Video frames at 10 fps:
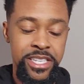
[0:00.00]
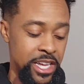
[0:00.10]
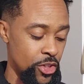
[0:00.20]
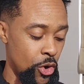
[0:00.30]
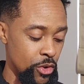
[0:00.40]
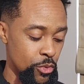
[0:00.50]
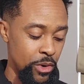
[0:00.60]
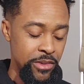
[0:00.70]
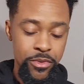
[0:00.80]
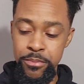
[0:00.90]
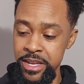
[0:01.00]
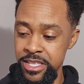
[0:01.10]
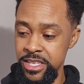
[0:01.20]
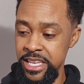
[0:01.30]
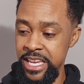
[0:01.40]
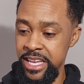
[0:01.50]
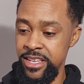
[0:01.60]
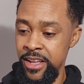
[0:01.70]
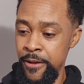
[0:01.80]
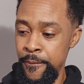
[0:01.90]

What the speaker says: Now, the only way for me to get